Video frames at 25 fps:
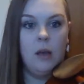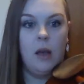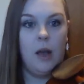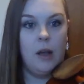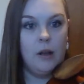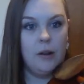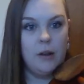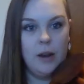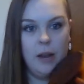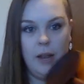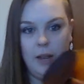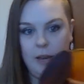
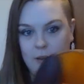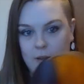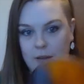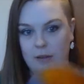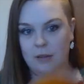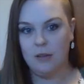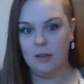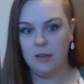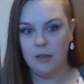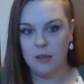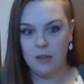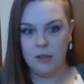All right,
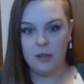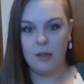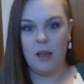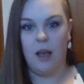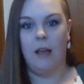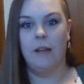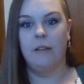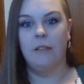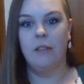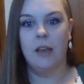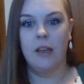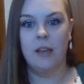
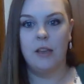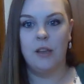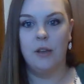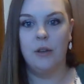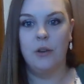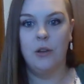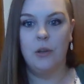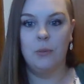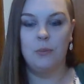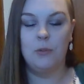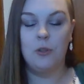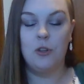I'd like
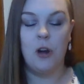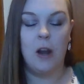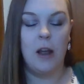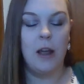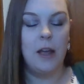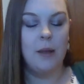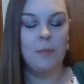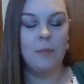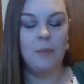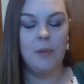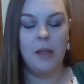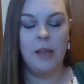you to
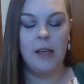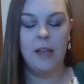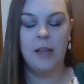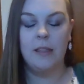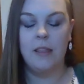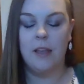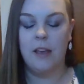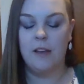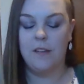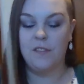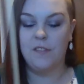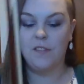try
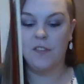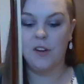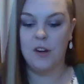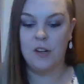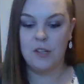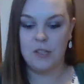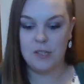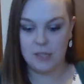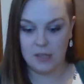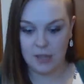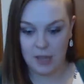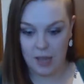playing that first